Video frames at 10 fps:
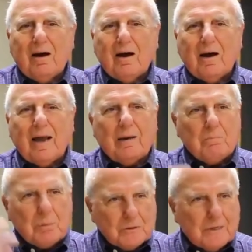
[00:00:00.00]

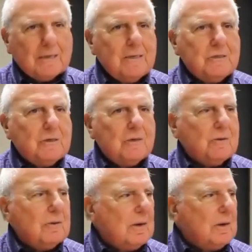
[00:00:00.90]
and protect each
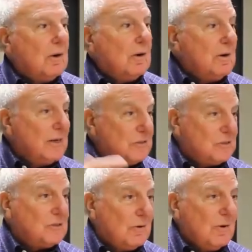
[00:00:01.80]
other and are
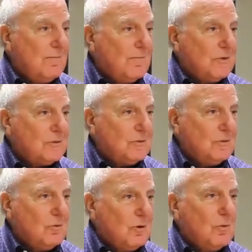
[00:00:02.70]
necessary for us to
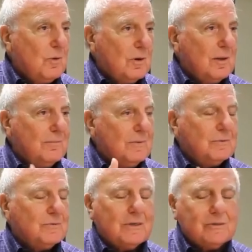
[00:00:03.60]
grow and live
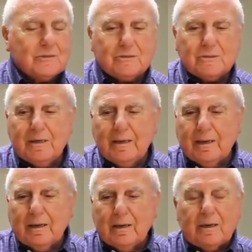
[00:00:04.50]
and exist,
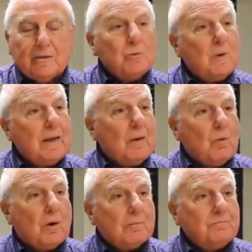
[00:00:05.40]
is really at
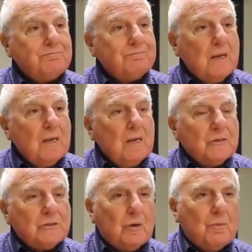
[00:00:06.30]
work.
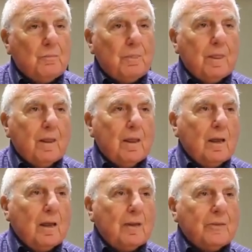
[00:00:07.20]
So
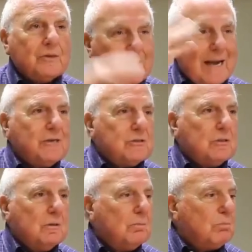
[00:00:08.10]
the
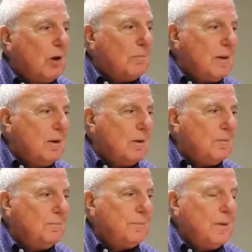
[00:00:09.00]
science brought me
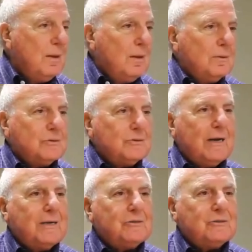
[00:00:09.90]
here. The
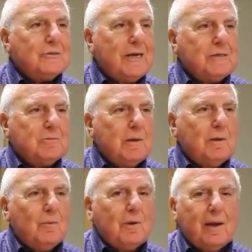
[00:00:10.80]
science sustains
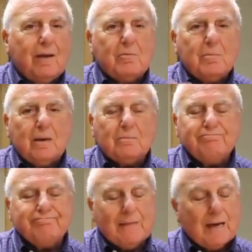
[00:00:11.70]
me. We have about,
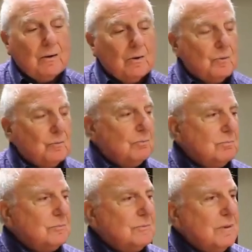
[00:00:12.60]
I don't know,